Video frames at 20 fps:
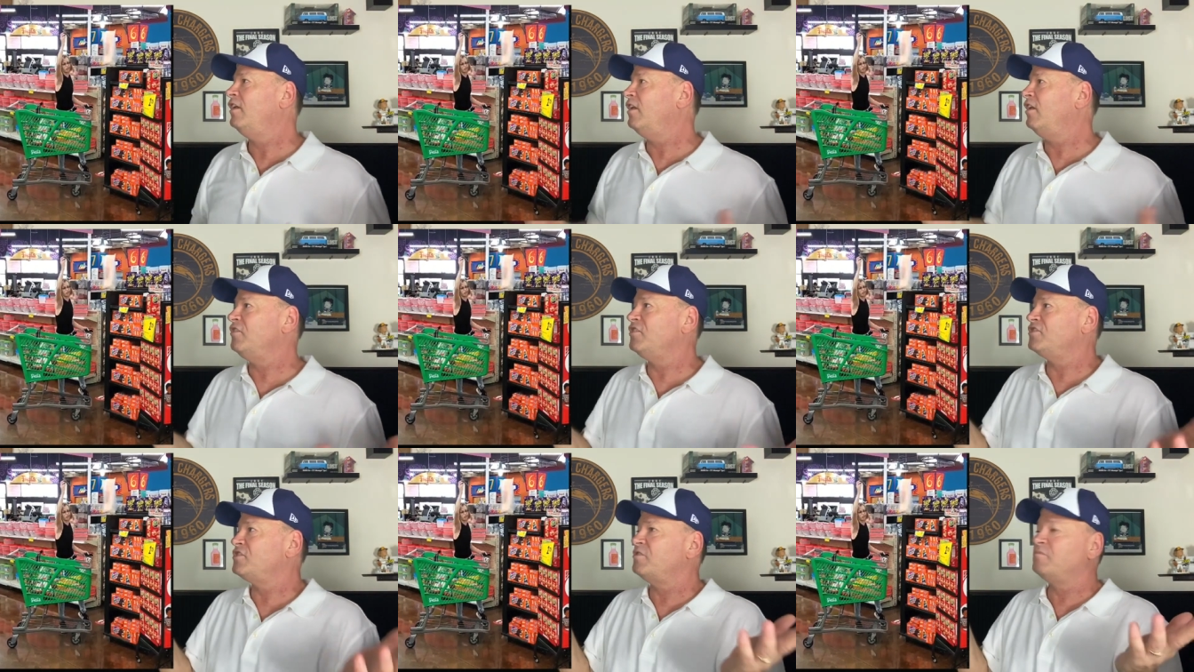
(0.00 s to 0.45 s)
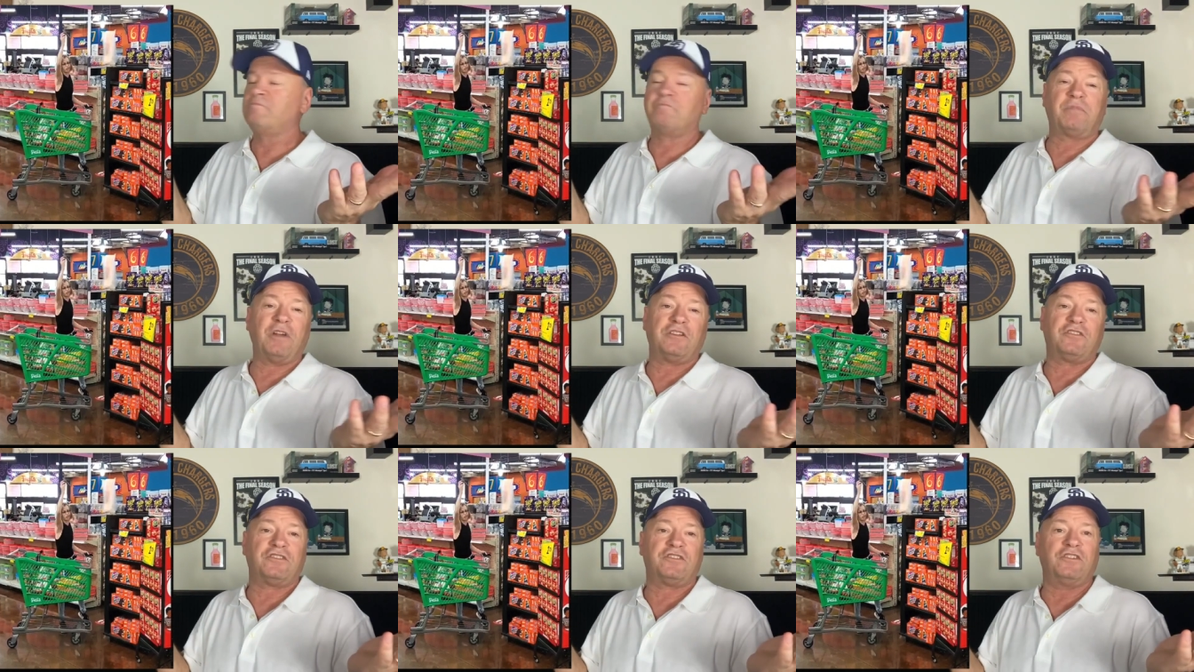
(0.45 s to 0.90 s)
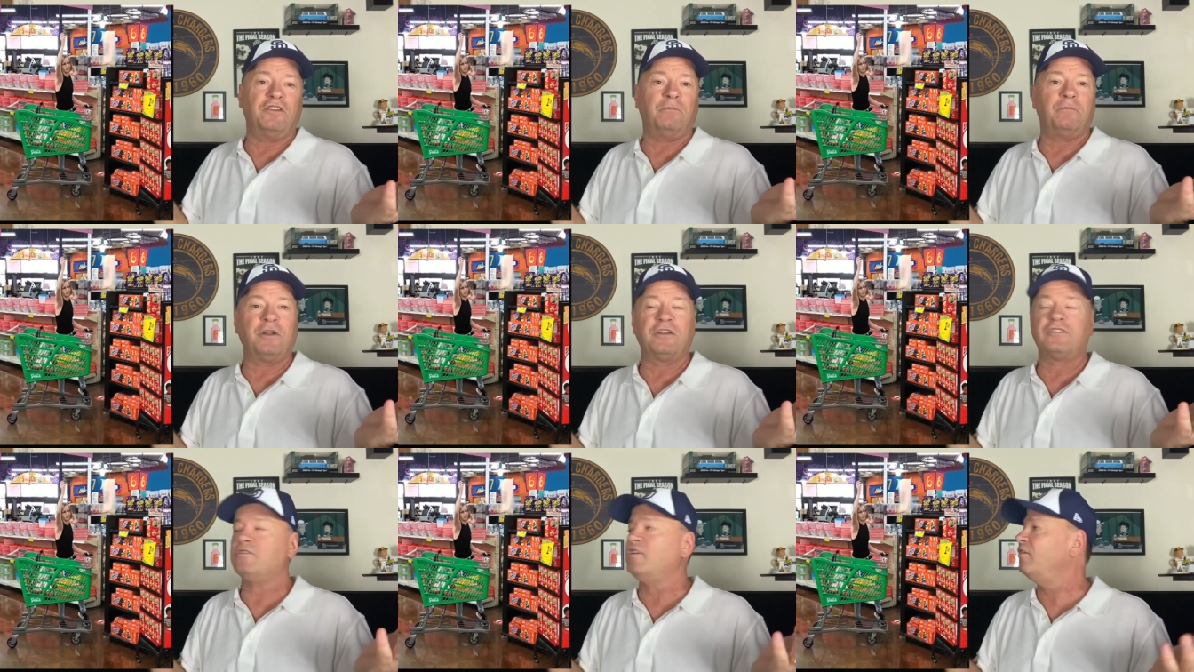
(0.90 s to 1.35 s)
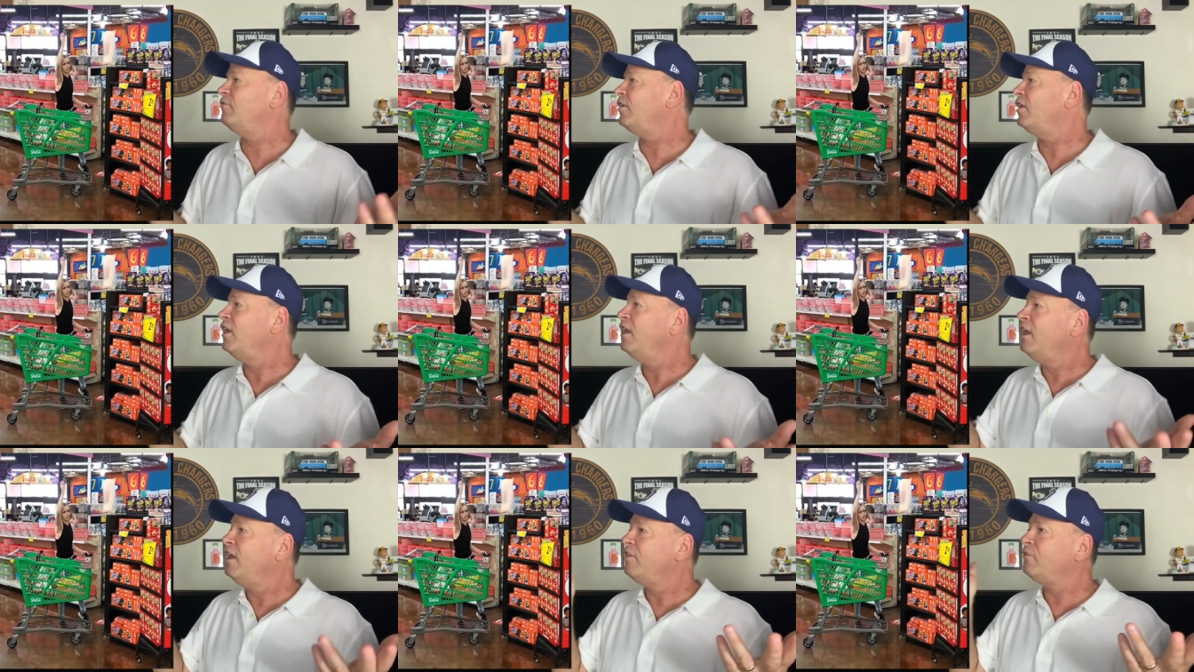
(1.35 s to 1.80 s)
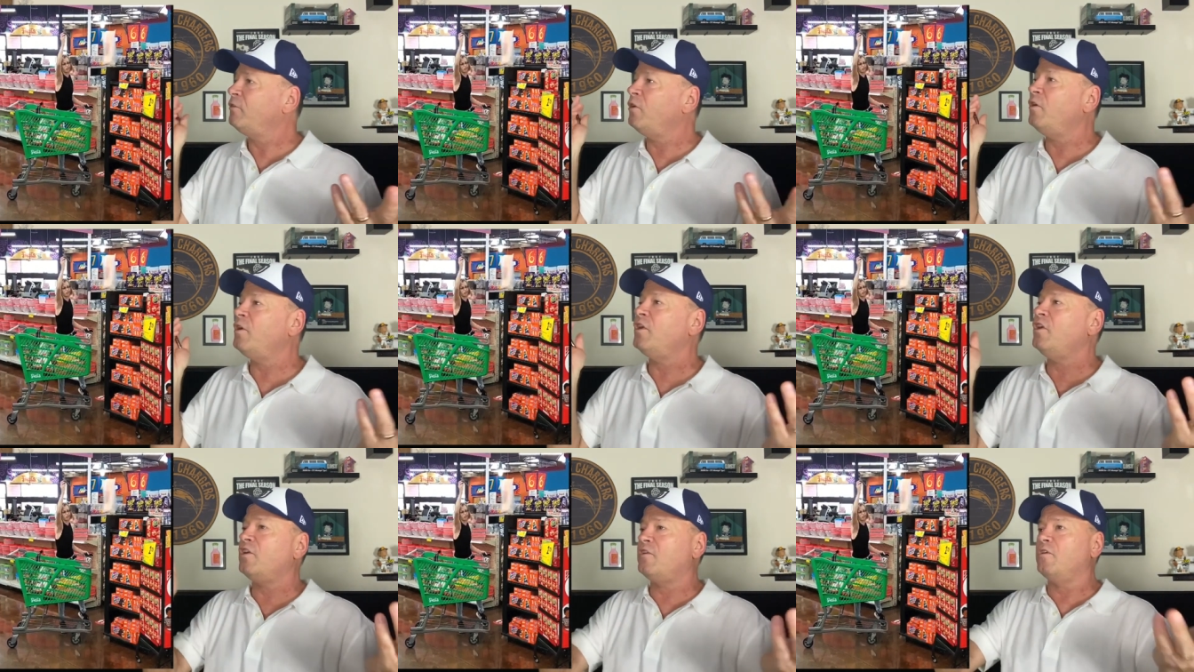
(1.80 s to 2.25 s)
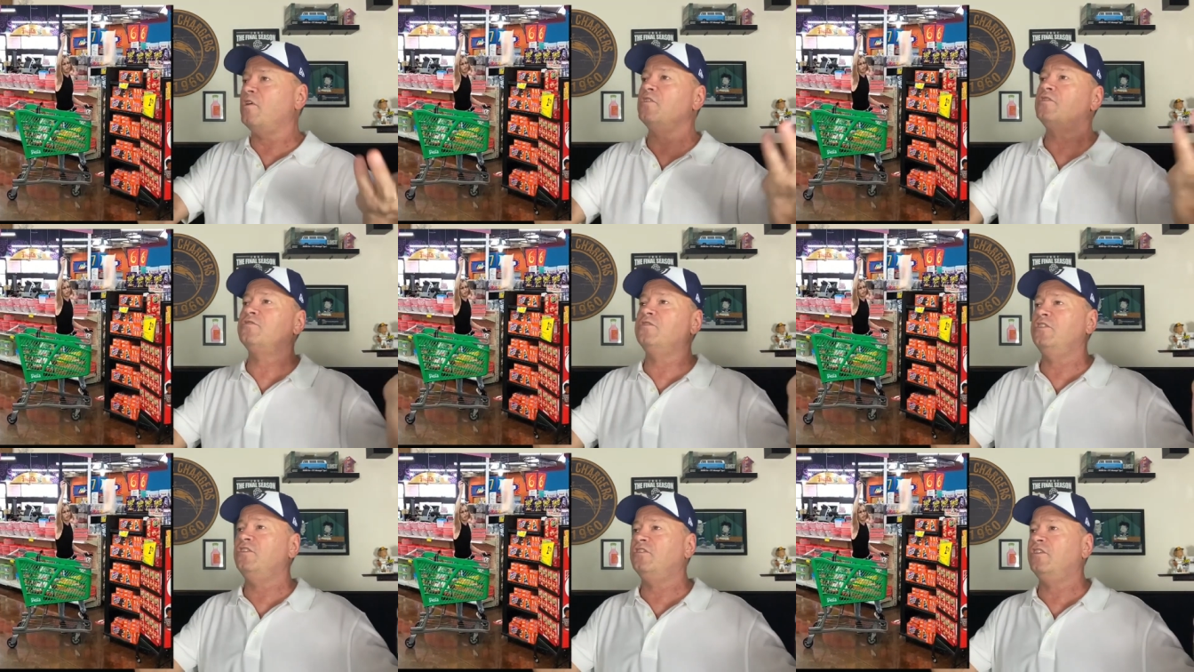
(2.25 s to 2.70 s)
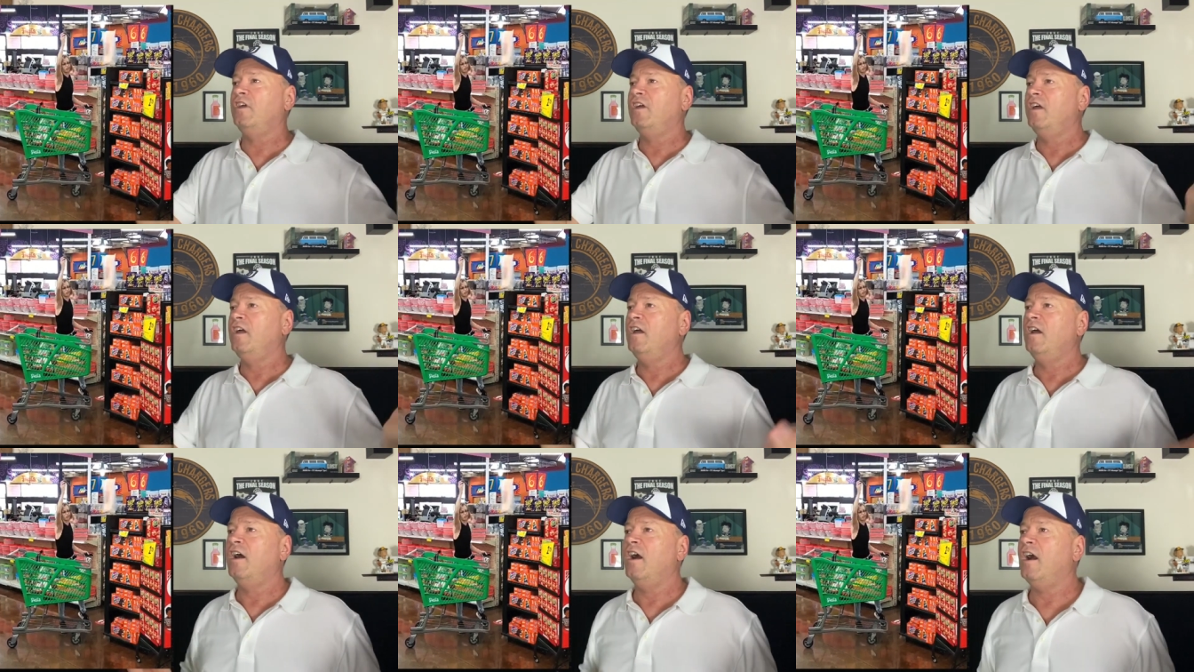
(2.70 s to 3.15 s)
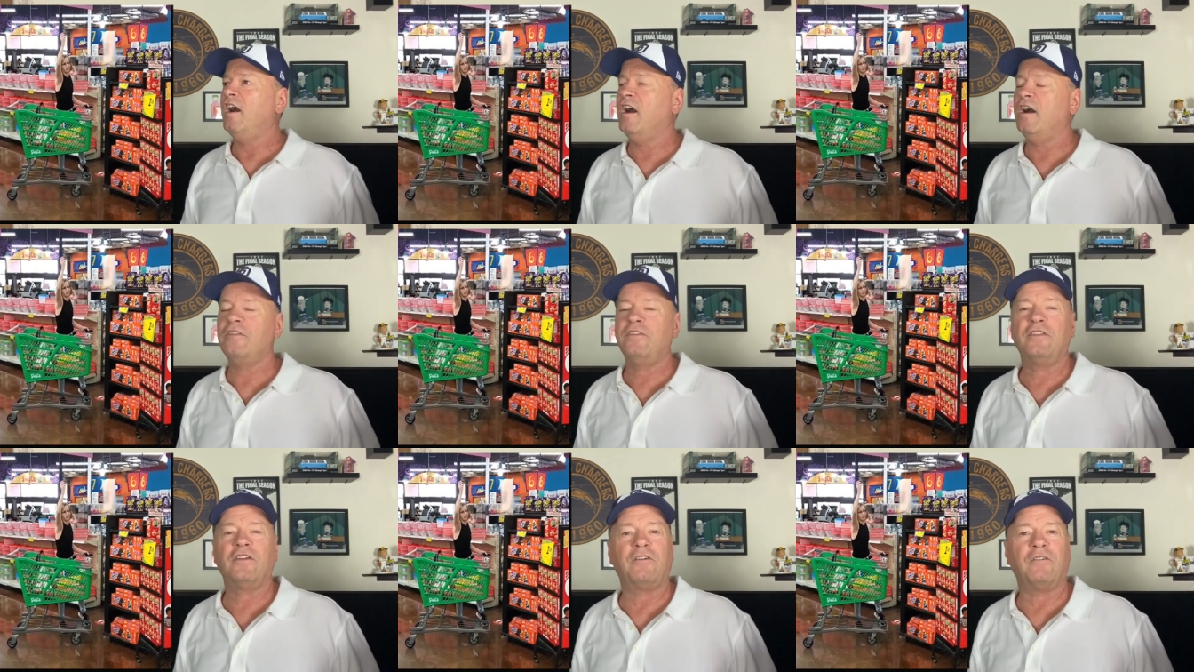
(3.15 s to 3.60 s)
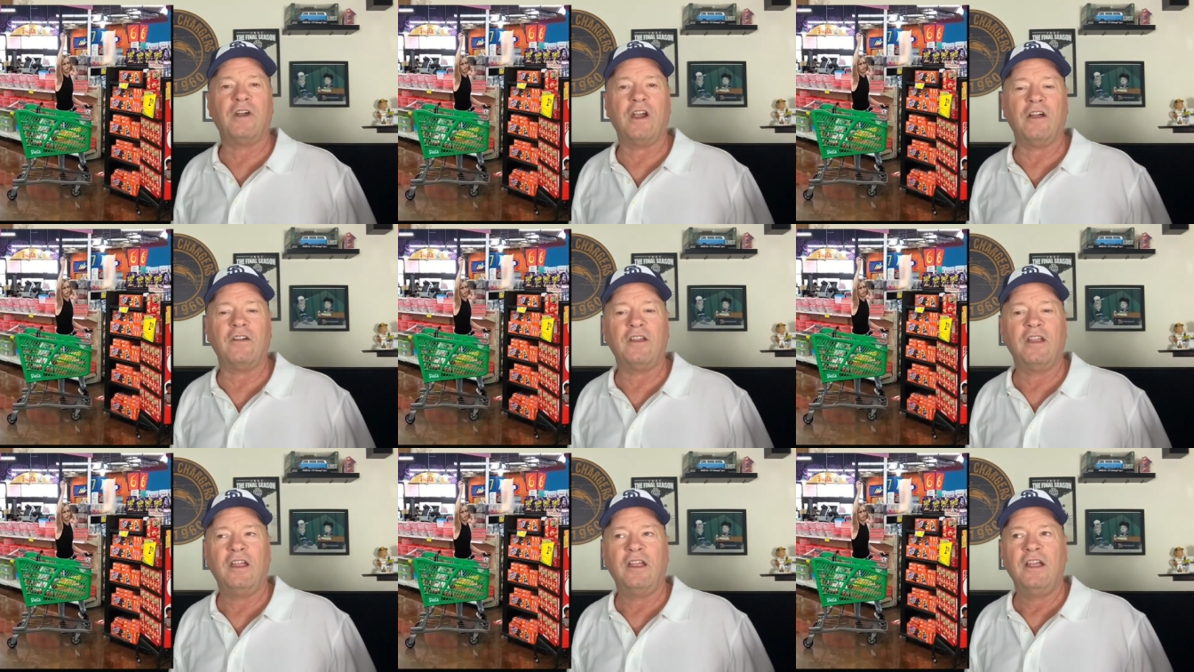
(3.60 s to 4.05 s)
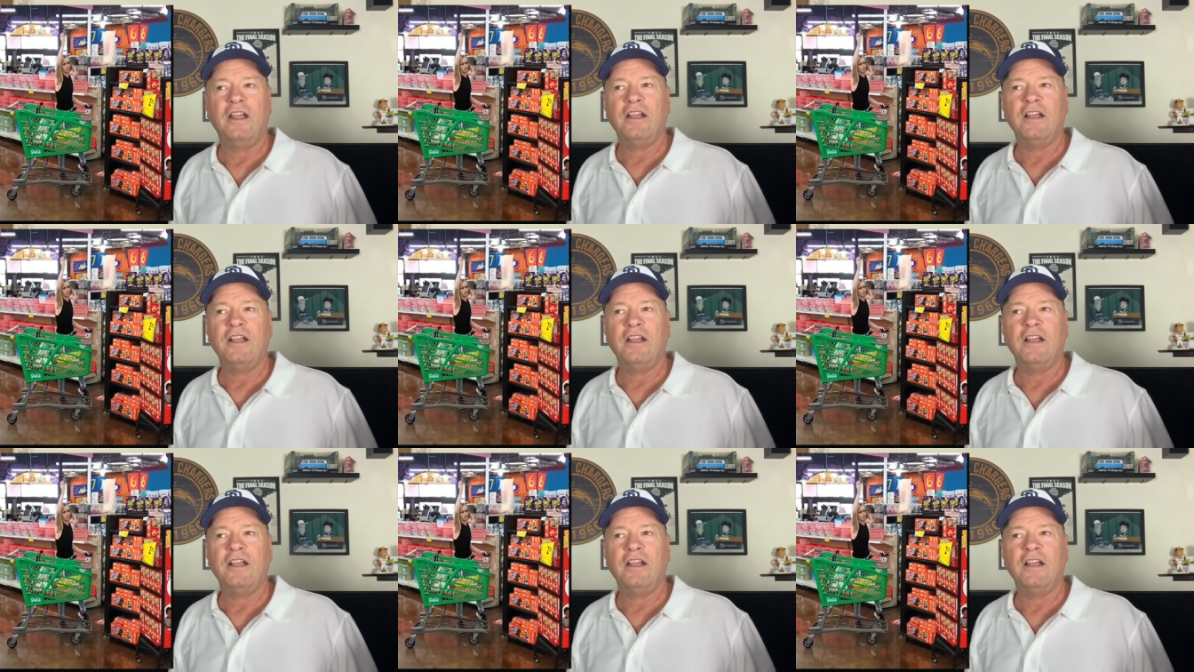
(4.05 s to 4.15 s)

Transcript: or just a still picture of her, throwing her groceries on the ground.